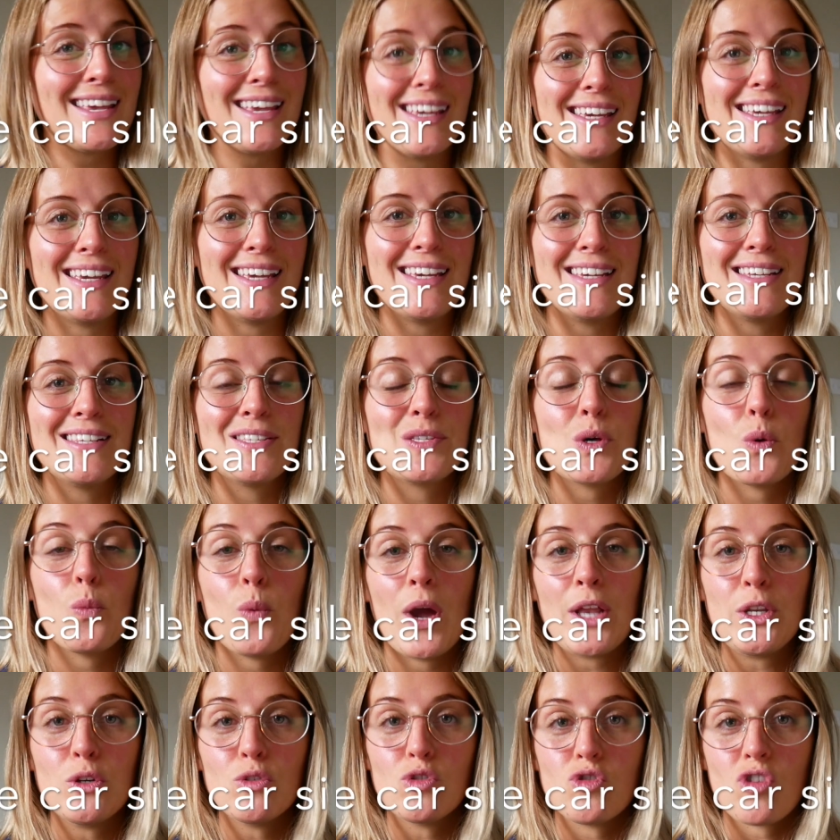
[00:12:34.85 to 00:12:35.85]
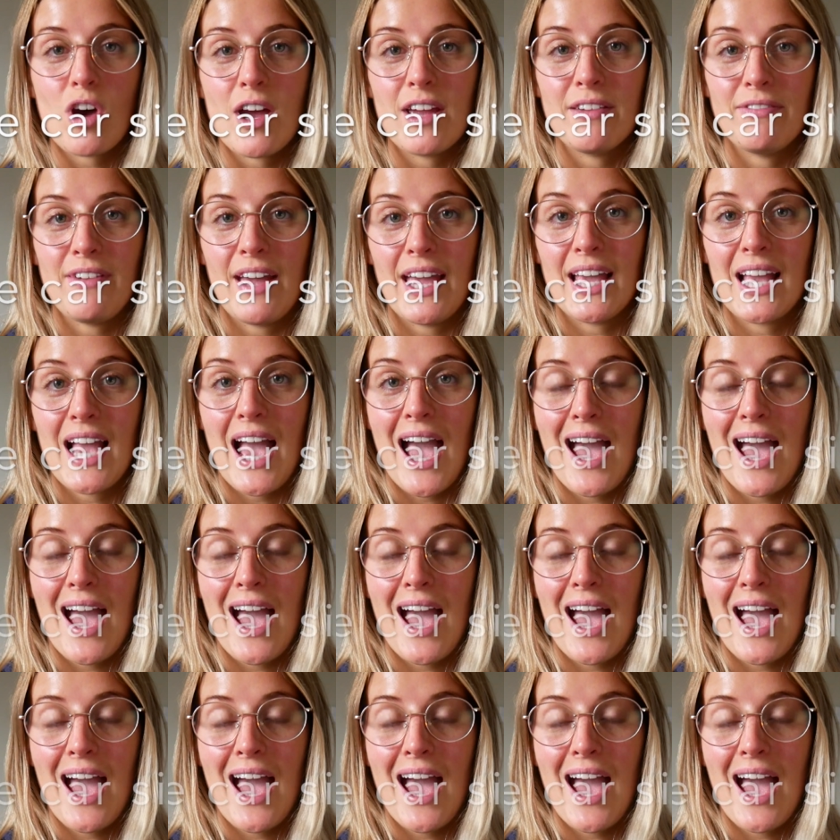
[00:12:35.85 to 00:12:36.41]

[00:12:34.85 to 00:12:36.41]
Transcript: it is when you're driving.